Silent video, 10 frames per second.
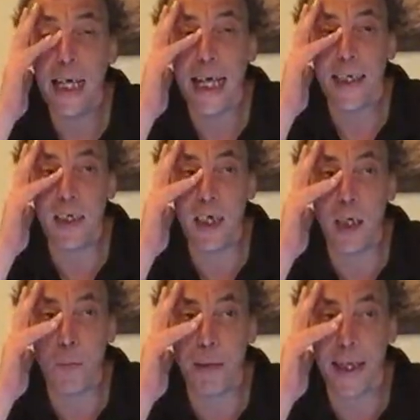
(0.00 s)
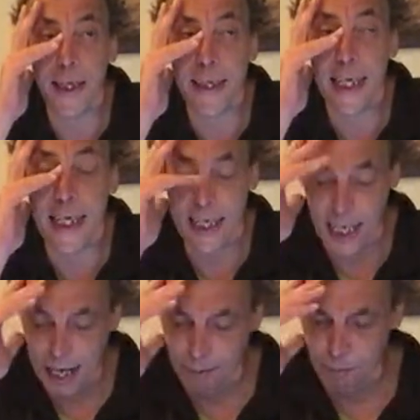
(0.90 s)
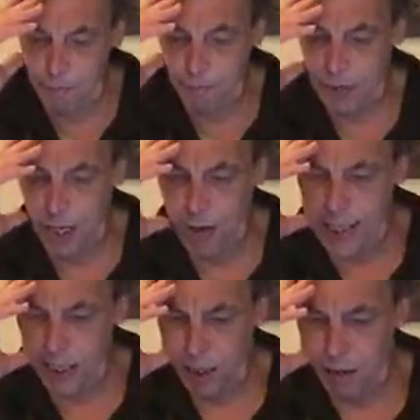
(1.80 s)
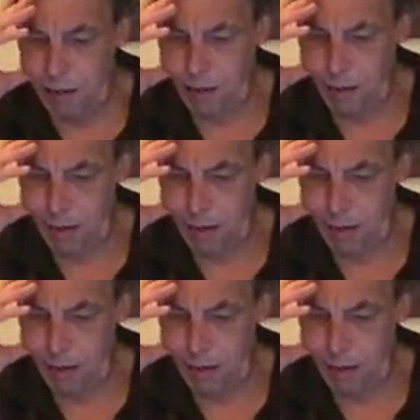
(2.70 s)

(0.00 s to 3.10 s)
It's going to be the, oh, hang on.